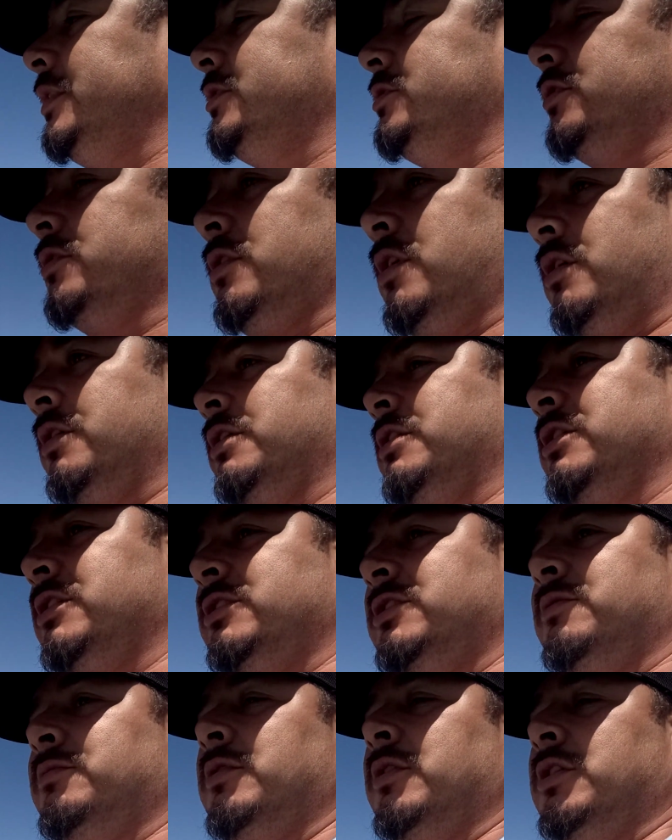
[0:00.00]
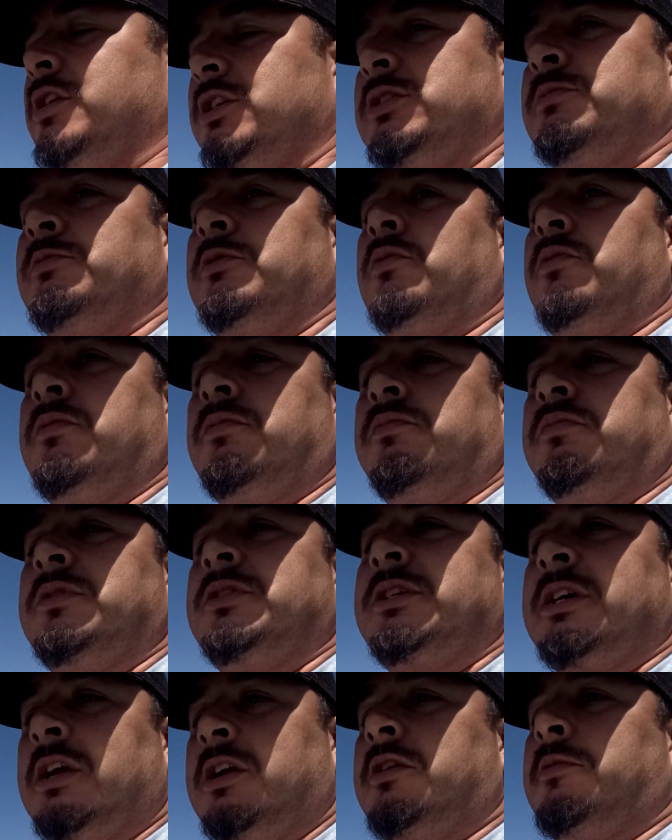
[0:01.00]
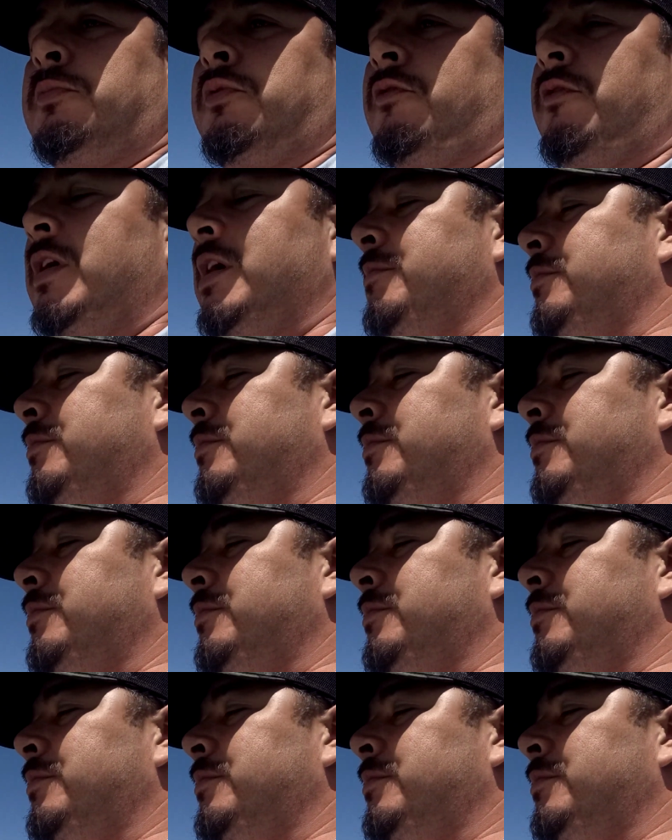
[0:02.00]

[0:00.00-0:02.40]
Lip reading: so I called the customer. The customer decided to provide